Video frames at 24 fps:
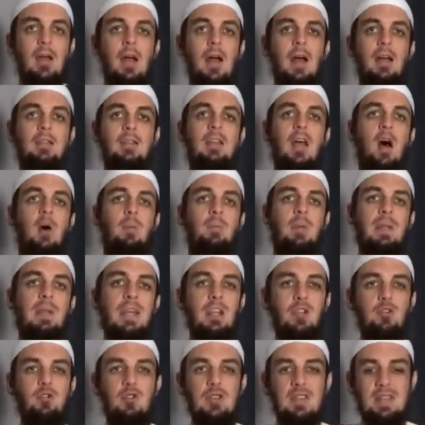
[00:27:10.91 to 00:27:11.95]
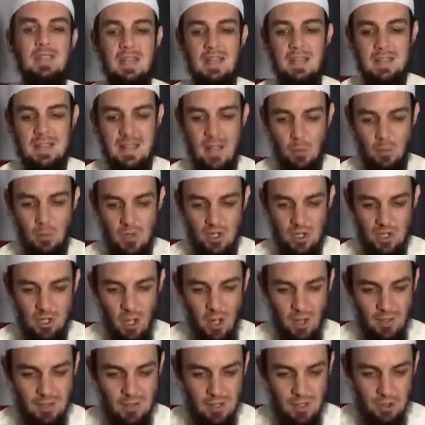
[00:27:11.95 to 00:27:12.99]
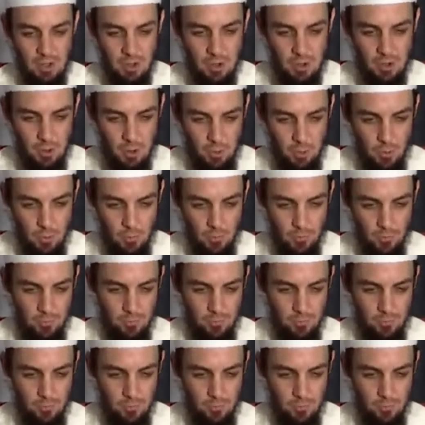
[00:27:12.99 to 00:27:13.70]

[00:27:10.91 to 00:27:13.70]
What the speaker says: And the obligatory deeds that we started to do,